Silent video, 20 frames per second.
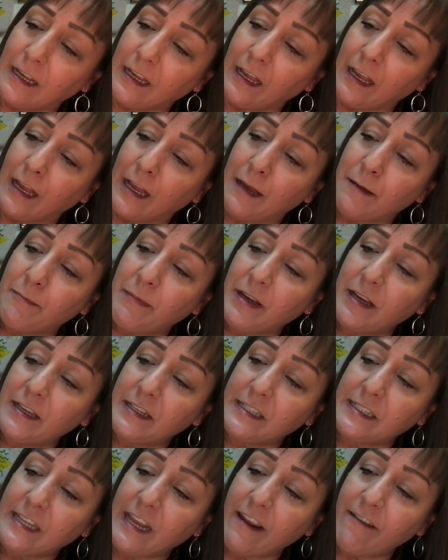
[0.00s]
a
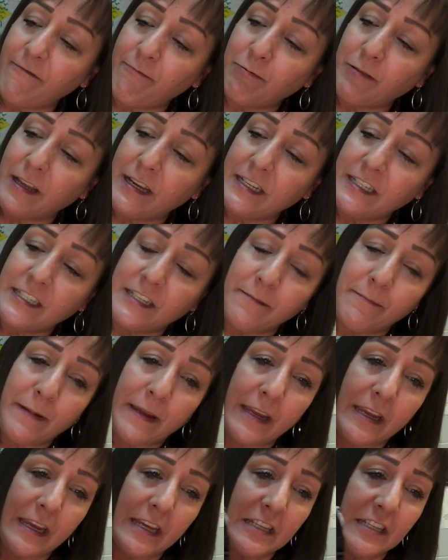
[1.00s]
safe place to
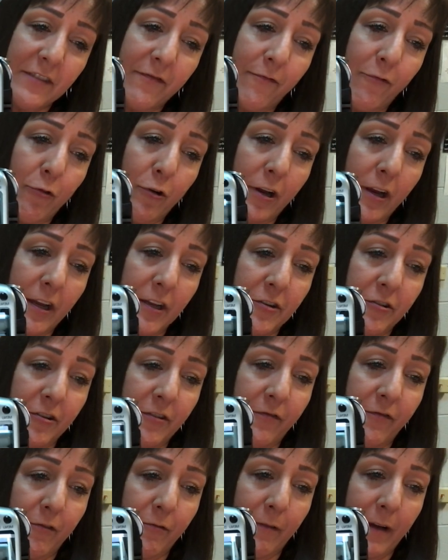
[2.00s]
be is 400
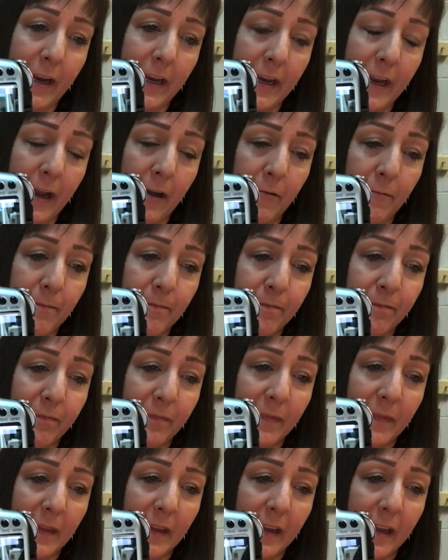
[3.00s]
for right now.
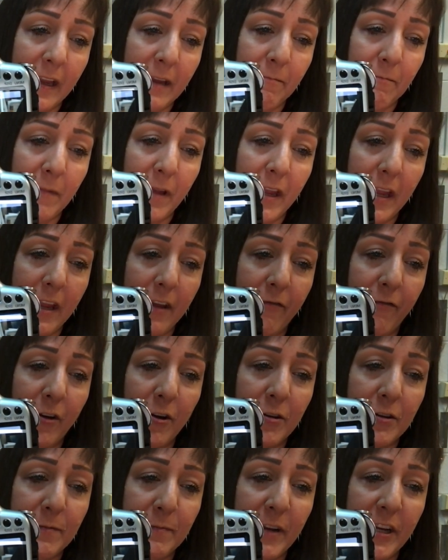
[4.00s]
Okay. If
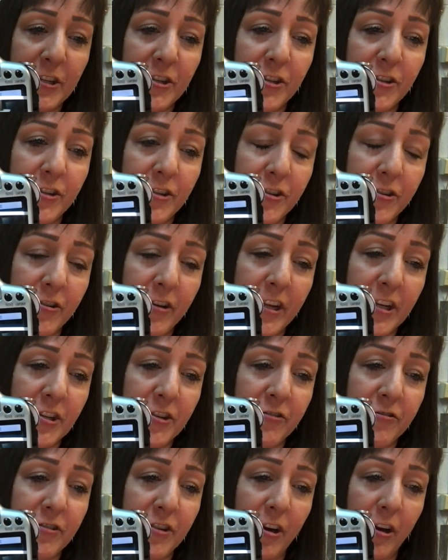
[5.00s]
our pictures are turning
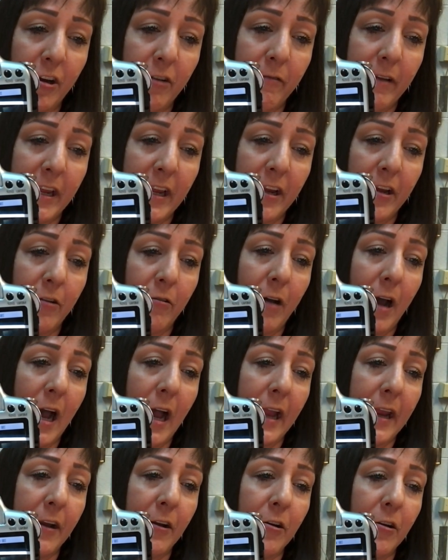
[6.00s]
too dark, we can go
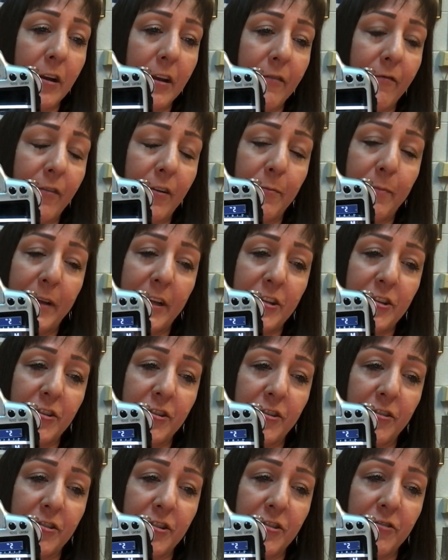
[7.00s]
higher. If our pictures
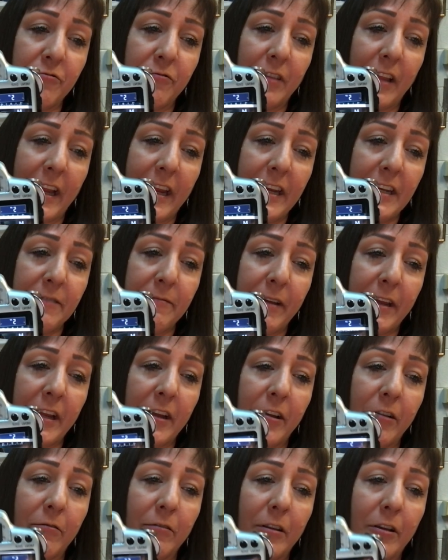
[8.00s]
are too light, we can
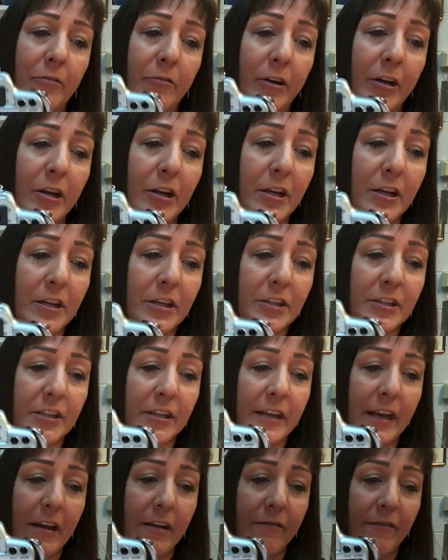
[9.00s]
go lower. So
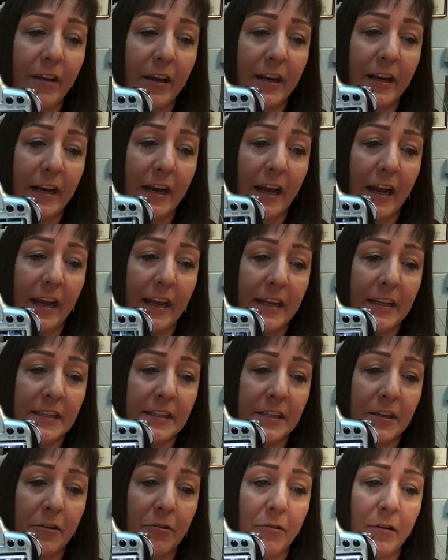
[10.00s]
now I've got an
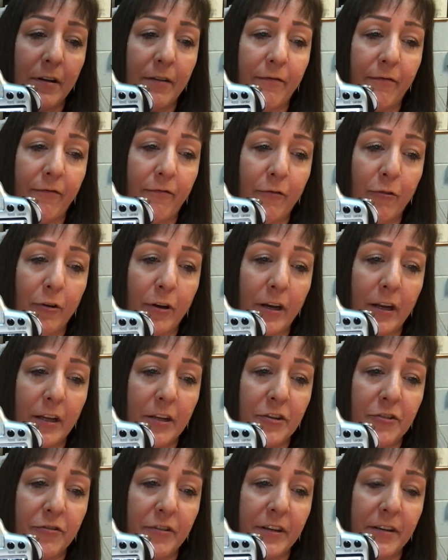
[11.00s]
ISO of
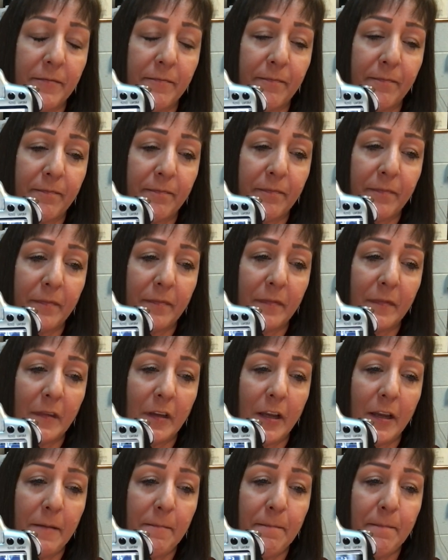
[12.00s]
400. Okay.